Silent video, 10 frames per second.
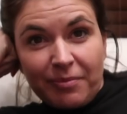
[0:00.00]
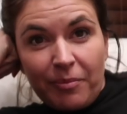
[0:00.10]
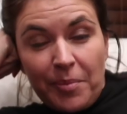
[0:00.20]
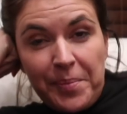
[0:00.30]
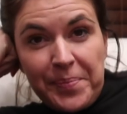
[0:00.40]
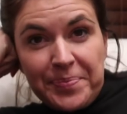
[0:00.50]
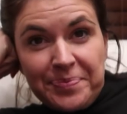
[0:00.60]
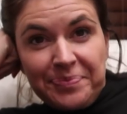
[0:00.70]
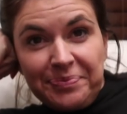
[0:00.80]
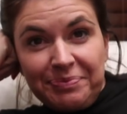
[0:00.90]

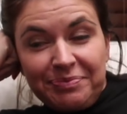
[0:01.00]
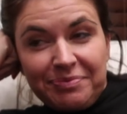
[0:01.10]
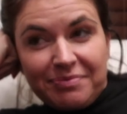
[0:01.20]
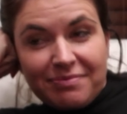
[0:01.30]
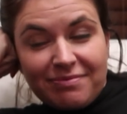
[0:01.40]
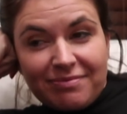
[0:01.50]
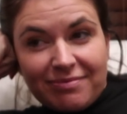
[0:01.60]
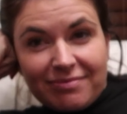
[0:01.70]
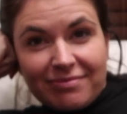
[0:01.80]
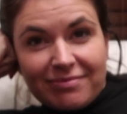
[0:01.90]

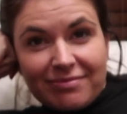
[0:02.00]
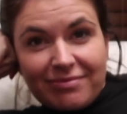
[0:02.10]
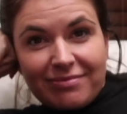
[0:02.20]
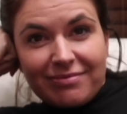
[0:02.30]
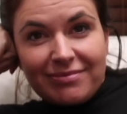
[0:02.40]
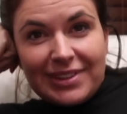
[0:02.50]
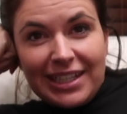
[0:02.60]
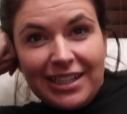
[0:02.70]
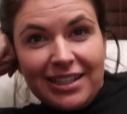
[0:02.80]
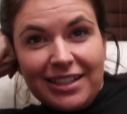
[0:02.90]

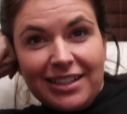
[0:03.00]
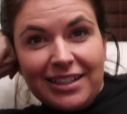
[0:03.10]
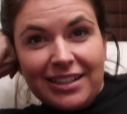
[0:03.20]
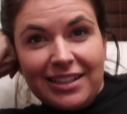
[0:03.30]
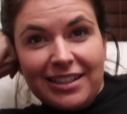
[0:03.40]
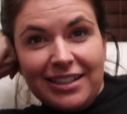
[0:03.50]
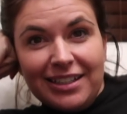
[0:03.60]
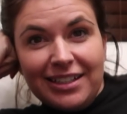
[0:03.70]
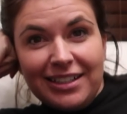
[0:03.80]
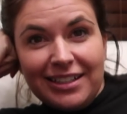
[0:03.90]

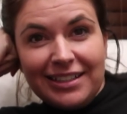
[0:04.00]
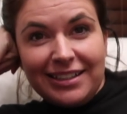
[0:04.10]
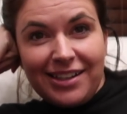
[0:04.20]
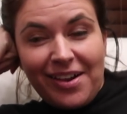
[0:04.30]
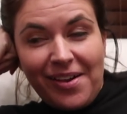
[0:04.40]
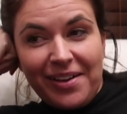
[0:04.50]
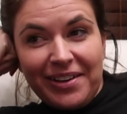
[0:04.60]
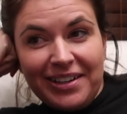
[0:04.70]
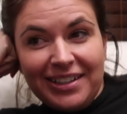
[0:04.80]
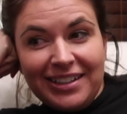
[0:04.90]

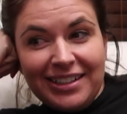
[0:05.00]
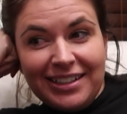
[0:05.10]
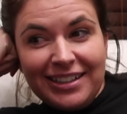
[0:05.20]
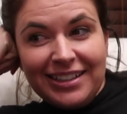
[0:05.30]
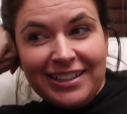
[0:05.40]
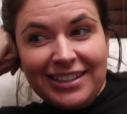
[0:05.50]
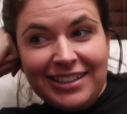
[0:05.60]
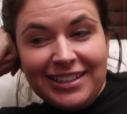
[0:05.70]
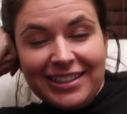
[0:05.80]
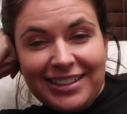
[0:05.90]

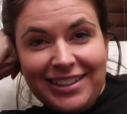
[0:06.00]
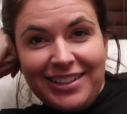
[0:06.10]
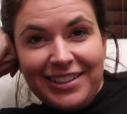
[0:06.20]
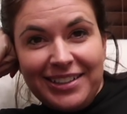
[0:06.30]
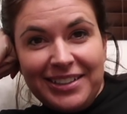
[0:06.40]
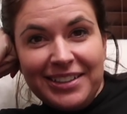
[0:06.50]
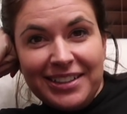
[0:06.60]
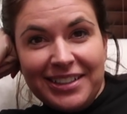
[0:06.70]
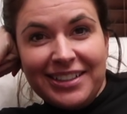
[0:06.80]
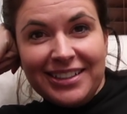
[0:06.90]

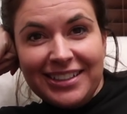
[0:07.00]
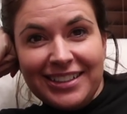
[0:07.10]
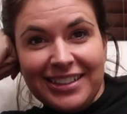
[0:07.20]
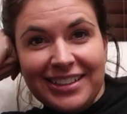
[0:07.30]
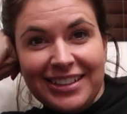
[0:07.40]
This person isn't speaking.